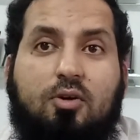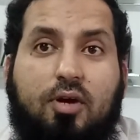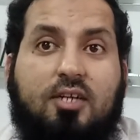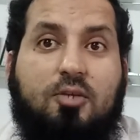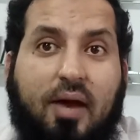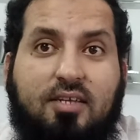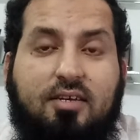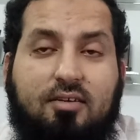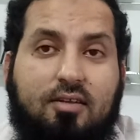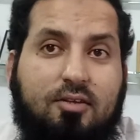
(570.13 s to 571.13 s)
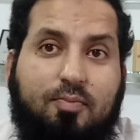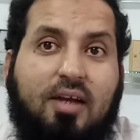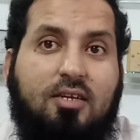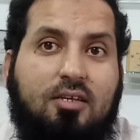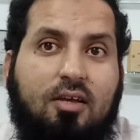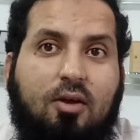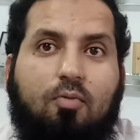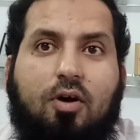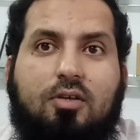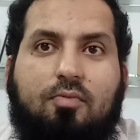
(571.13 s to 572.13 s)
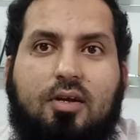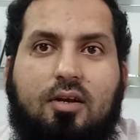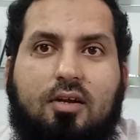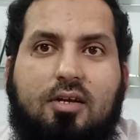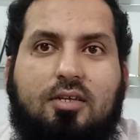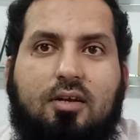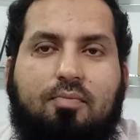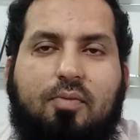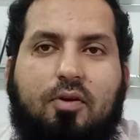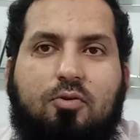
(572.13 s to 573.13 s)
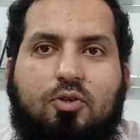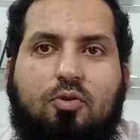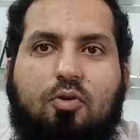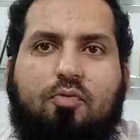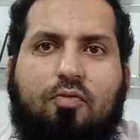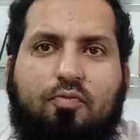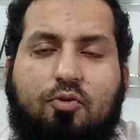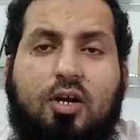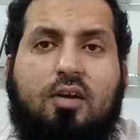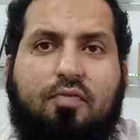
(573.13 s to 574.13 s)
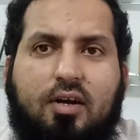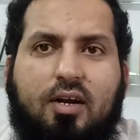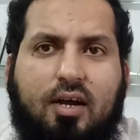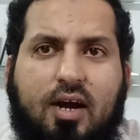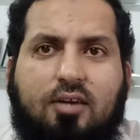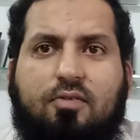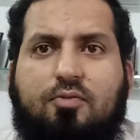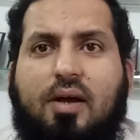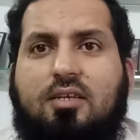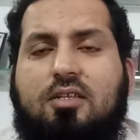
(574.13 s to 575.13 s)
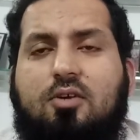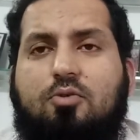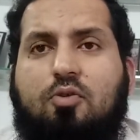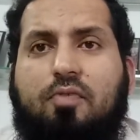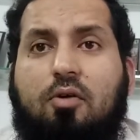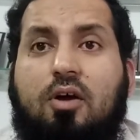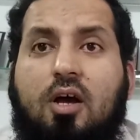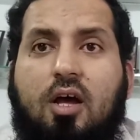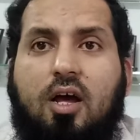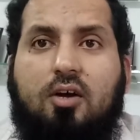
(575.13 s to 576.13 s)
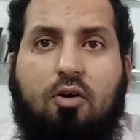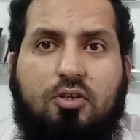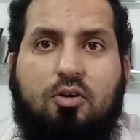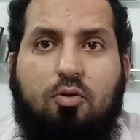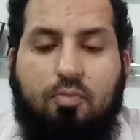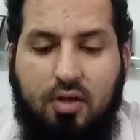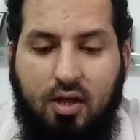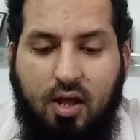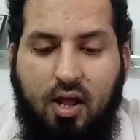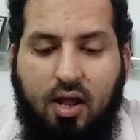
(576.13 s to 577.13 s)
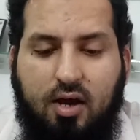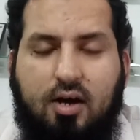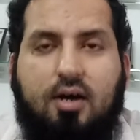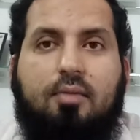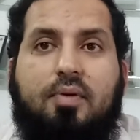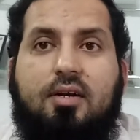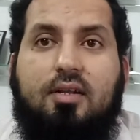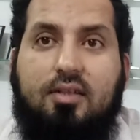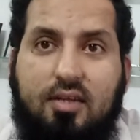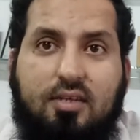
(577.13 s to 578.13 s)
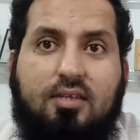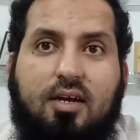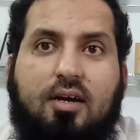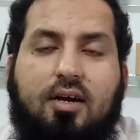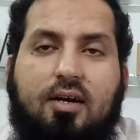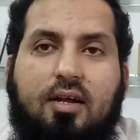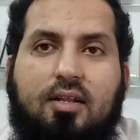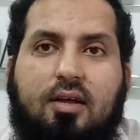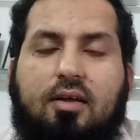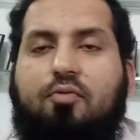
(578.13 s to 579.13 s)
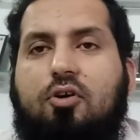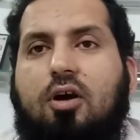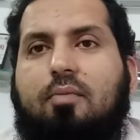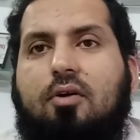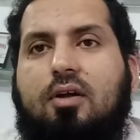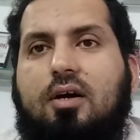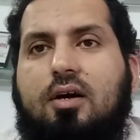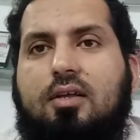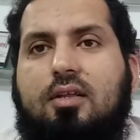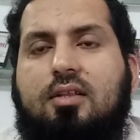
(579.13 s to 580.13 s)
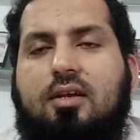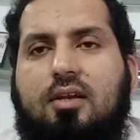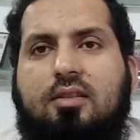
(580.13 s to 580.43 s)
to get spices. And the spices was one reason people used to go for food, and different kinds of spices they used to found across the globe. But this, if we talk about in the